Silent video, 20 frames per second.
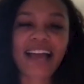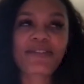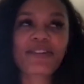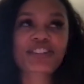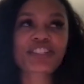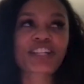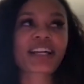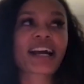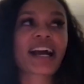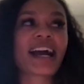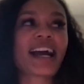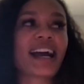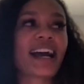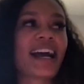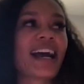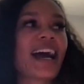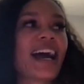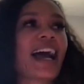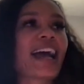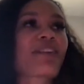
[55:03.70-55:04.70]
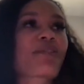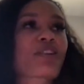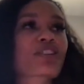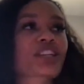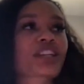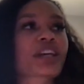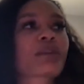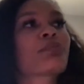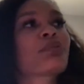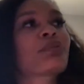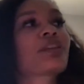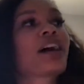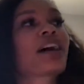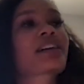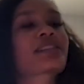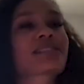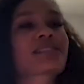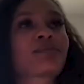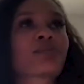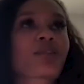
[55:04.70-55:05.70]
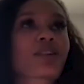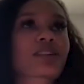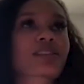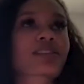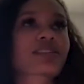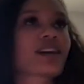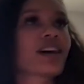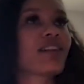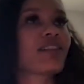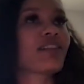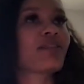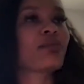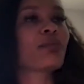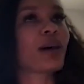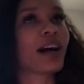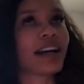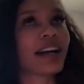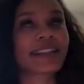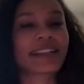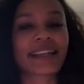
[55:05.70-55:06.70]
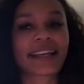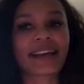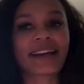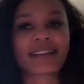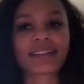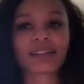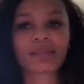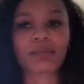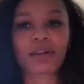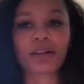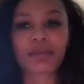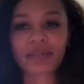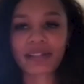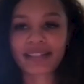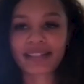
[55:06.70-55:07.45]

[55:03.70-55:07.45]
wish I wish I could plug some more stuff, but I can't at the moment.